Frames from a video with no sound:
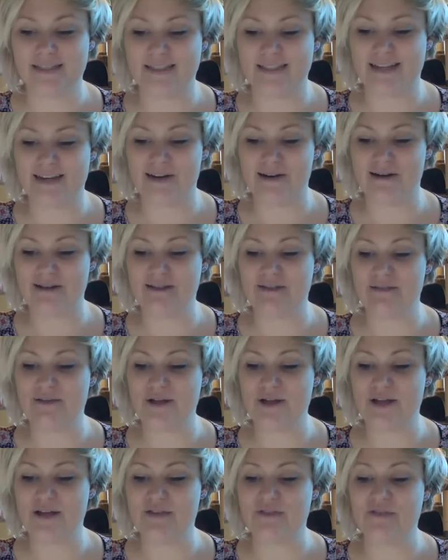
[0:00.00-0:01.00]
areas of your
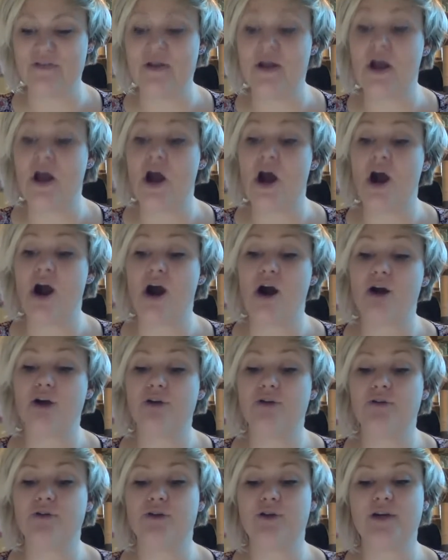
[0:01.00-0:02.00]
life. Are
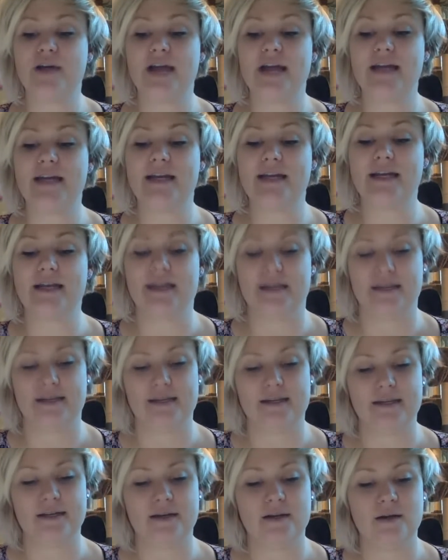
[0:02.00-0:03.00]
you creating it?
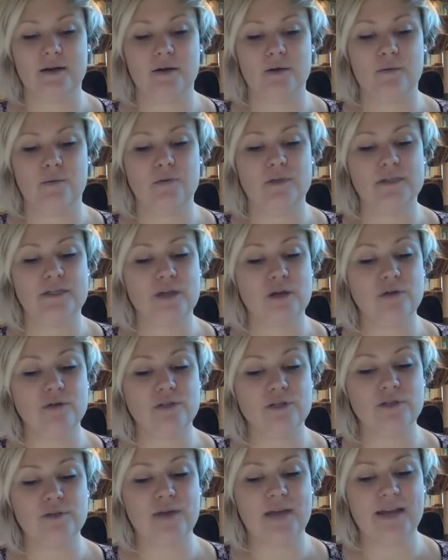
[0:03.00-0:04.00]
We
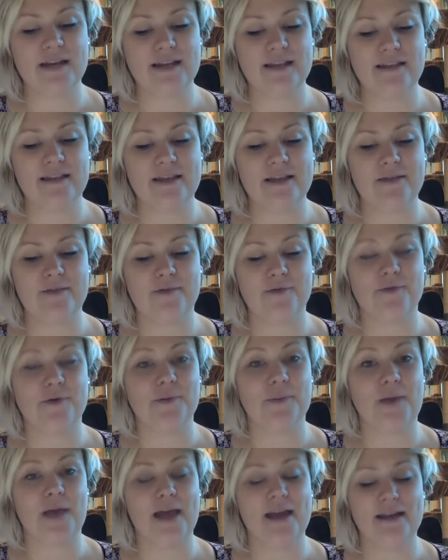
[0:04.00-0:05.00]
don't do anything
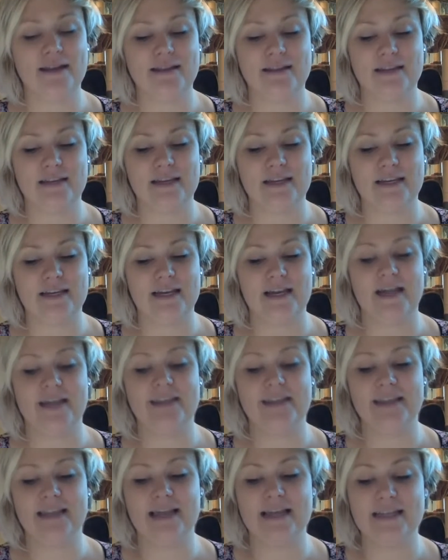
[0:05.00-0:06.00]
repeatedly
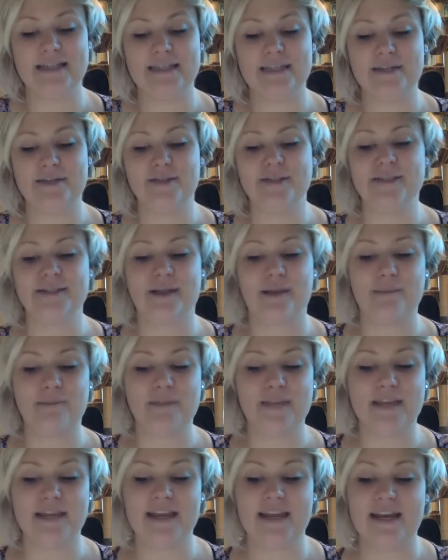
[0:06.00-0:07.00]
unless there's
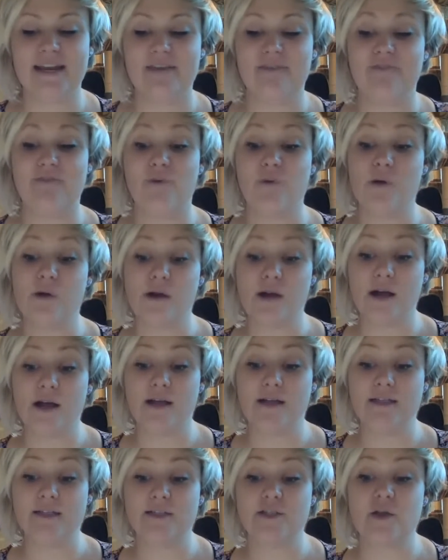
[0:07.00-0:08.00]
something in it for
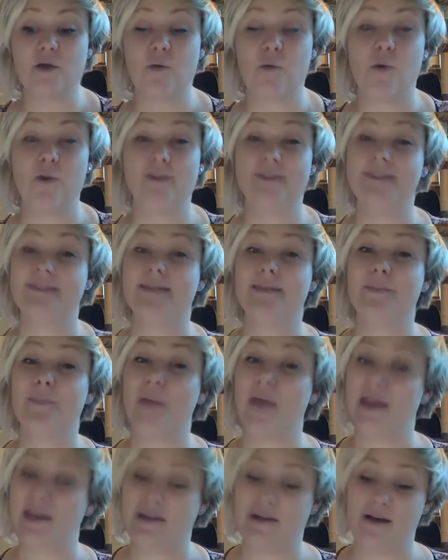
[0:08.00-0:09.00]
us, so what's the
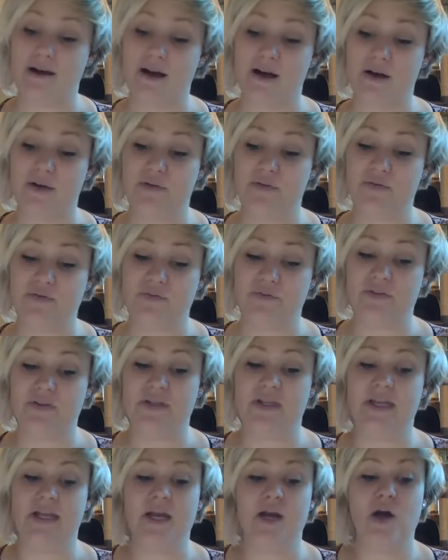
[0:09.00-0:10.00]
payoff?
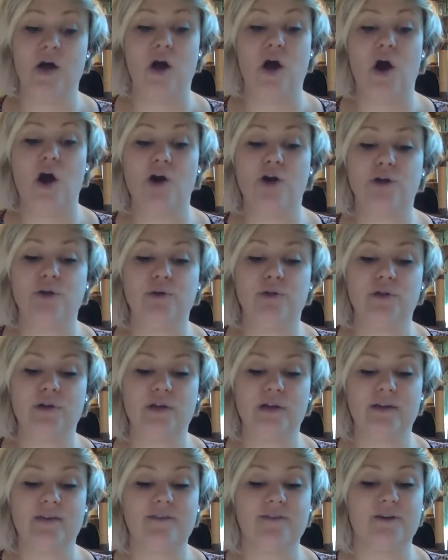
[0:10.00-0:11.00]
Are you
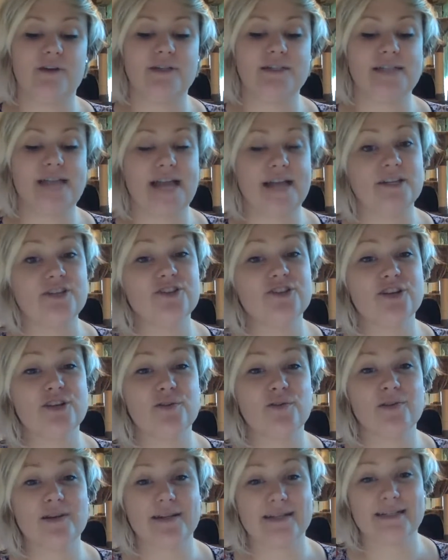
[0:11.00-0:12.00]
looking for attention
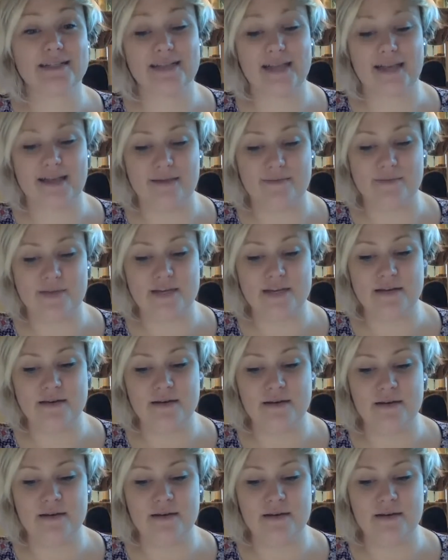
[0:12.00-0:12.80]
or excitement?